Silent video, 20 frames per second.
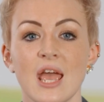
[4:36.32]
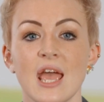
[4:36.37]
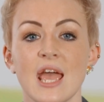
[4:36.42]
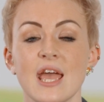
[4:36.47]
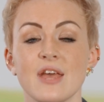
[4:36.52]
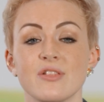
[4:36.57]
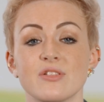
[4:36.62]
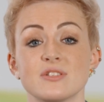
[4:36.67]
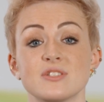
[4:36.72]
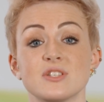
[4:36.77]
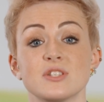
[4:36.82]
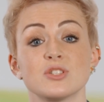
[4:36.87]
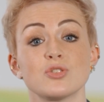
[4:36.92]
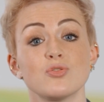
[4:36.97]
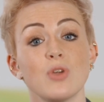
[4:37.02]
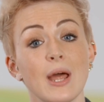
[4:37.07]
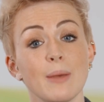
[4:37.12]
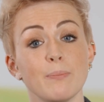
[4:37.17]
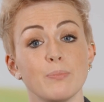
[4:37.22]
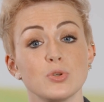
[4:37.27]
Hit the
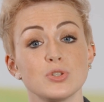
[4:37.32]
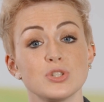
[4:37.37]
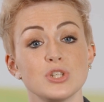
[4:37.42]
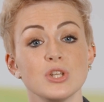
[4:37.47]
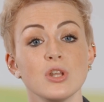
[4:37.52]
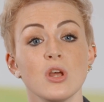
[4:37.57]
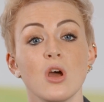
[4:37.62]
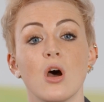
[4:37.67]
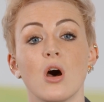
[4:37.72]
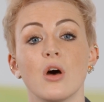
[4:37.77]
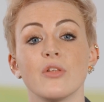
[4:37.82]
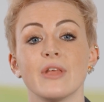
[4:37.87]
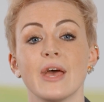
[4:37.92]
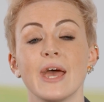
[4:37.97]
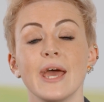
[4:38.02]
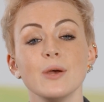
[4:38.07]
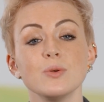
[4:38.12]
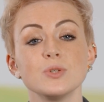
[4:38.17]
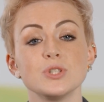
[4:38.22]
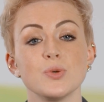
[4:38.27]
subscribe button on the
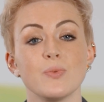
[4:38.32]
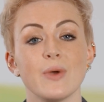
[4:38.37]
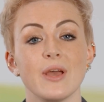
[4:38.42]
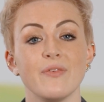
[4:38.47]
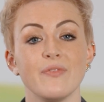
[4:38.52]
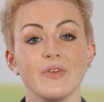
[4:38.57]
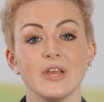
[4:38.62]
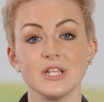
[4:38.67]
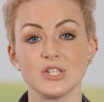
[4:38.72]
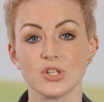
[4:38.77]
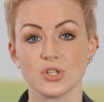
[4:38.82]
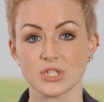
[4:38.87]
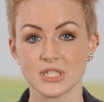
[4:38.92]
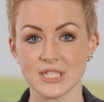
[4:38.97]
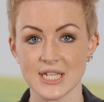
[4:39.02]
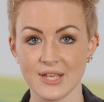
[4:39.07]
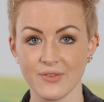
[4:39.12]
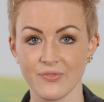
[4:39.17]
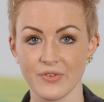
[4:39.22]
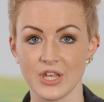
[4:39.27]

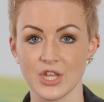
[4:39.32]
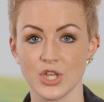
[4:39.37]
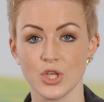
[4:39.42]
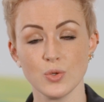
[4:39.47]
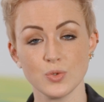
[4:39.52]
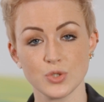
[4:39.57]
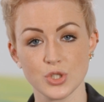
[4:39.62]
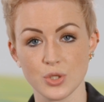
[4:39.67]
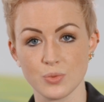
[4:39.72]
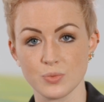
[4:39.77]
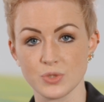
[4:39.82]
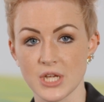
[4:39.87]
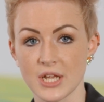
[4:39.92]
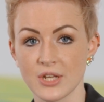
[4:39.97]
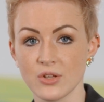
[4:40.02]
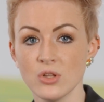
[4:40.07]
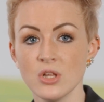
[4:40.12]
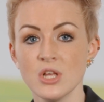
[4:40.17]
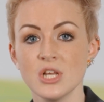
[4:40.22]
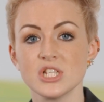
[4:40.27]
HowToAV.tv YouTube
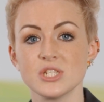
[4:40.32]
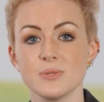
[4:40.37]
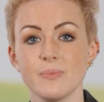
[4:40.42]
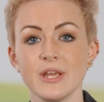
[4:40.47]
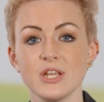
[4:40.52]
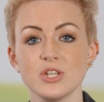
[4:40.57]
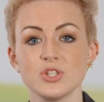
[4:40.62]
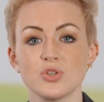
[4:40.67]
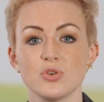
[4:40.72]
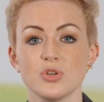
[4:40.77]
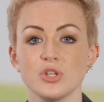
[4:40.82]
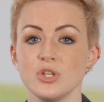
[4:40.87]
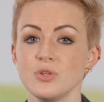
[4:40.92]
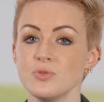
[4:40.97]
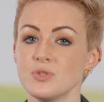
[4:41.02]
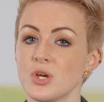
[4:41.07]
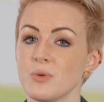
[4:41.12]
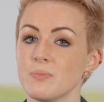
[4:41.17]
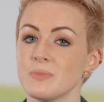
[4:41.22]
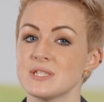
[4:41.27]
channel to make sure
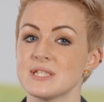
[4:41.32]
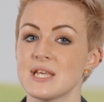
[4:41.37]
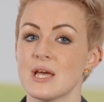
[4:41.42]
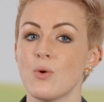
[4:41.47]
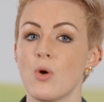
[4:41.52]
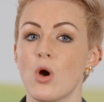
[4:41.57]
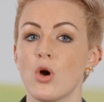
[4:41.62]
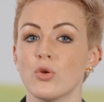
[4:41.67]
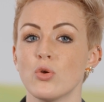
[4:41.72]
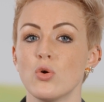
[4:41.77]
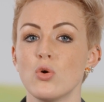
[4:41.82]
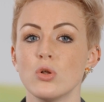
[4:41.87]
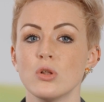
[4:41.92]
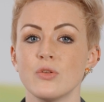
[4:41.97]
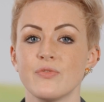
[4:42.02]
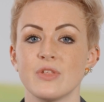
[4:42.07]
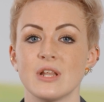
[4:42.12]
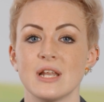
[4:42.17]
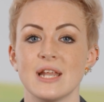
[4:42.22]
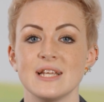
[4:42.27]
you don't miss out on all
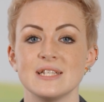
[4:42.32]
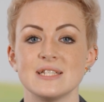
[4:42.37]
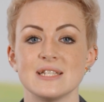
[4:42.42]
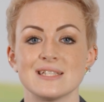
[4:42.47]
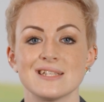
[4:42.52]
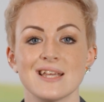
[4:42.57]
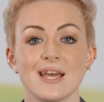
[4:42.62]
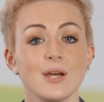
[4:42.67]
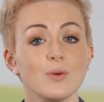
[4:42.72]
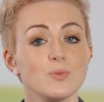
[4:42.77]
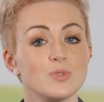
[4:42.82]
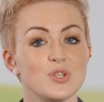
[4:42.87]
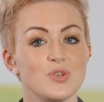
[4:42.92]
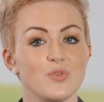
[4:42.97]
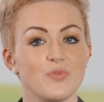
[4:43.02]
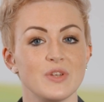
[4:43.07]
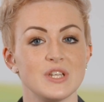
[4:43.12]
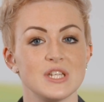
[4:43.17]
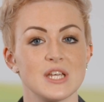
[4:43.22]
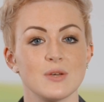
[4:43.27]
of the latest
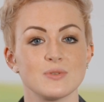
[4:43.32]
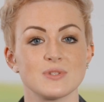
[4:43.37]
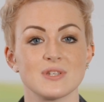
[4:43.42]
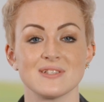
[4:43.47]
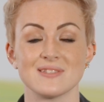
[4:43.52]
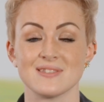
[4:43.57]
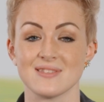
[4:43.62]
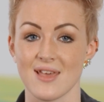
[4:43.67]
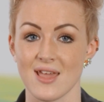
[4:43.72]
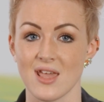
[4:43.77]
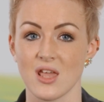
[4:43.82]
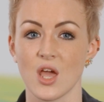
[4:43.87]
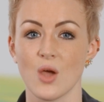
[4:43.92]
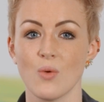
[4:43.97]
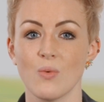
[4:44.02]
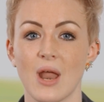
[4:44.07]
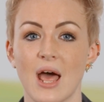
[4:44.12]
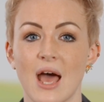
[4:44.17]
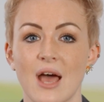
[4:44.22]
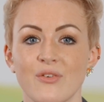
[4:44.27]
how-to videos as they
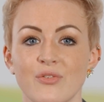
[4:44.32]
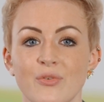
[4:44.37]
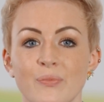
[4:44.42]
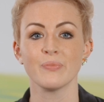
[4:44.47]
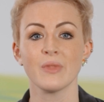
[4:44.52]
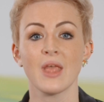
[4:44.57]
go live.